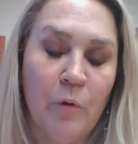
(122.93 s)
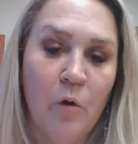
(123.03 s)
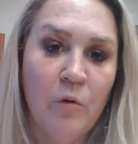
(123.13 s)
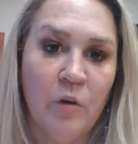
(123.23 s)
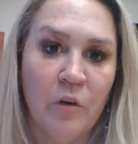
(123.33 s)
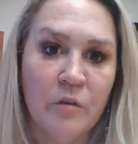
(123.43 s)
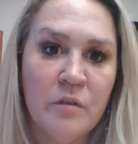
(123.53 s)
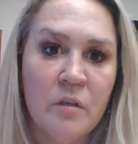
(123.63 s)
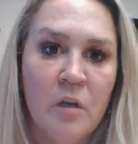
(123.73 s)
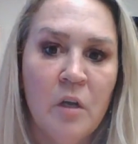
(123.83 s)

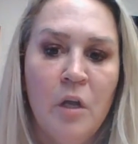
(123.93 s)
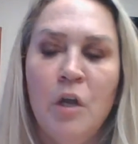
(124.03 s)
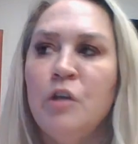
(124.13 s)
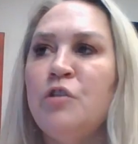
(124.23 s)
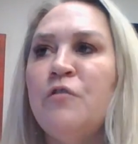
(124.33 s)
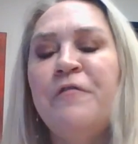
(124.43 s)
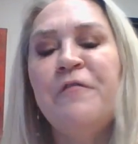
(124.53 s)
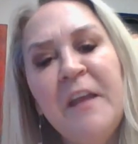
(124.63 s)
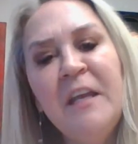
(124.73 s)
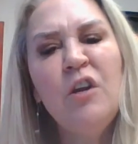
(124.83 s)
brokers to
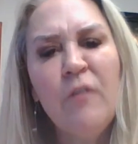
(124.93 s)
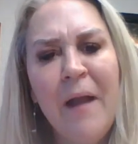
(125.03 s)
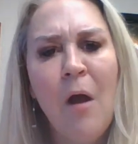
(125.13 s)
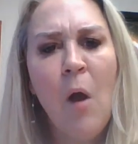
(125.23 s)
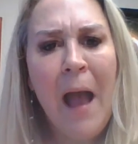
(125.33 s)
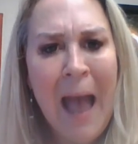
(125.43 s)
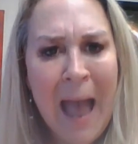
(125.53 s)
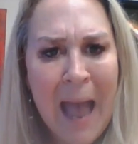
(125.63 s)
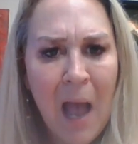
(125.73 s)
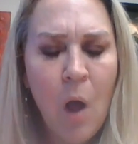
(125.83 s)
figure out
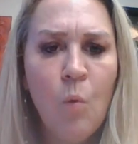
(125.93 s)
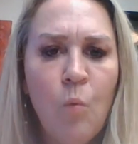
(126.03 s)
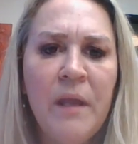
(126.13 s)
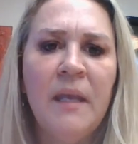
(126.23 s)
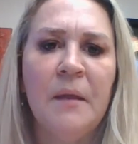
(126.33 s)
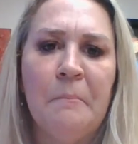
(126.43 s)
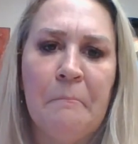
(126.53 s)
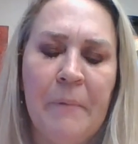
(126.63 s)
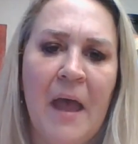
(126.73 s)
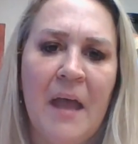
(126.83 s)
how we
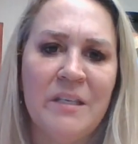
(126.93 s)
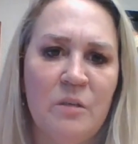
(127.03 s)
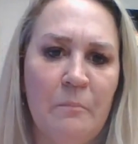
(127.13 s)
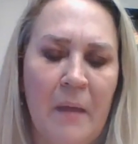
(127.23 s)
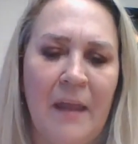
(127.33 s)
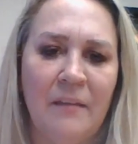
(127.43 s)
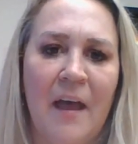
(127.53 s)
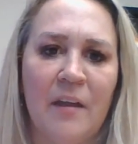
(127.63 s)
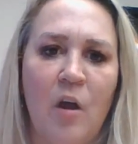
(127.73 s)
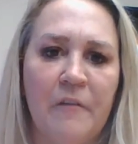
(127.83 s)
can best make
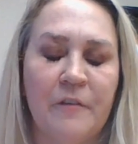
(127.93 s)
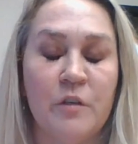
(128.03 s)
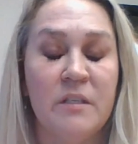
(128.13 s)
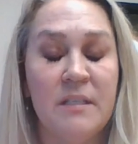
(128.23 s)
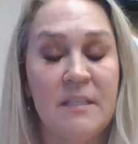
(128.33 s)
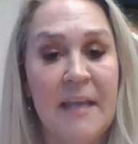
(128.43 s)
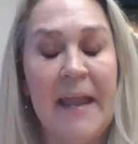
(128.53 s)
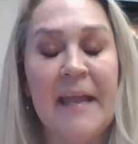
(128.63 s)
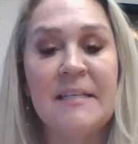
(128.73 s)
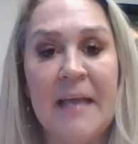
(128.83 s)
that offer
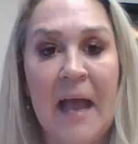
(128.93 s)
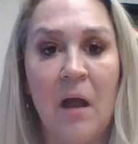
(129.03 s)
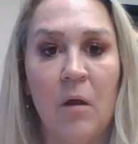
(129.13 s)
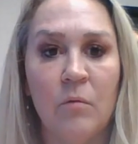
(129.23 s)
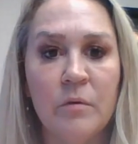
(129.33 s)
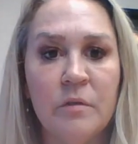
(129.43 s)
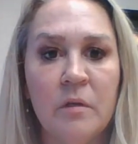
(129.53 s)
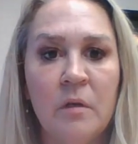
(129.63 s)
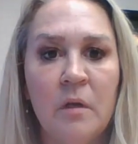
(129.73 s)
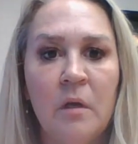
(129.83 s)
stand out
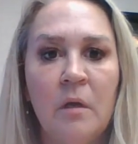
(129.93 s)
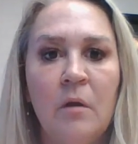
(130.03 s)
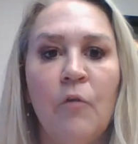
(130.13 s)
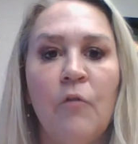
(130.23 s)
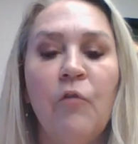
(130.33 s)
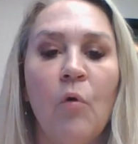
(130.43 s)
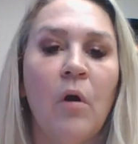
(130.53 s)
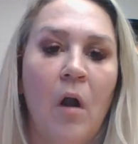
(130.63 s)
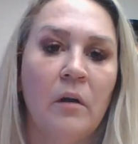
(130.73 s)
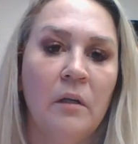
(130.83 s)

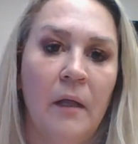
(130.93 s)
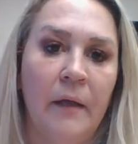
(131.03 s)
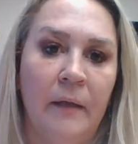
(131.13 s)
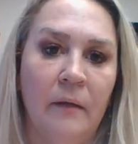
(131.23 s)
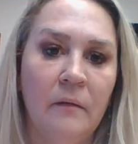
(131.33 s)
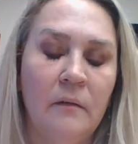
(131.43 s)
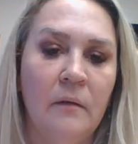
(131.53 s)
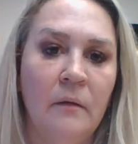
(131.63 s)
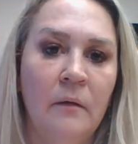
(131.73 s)
for our client.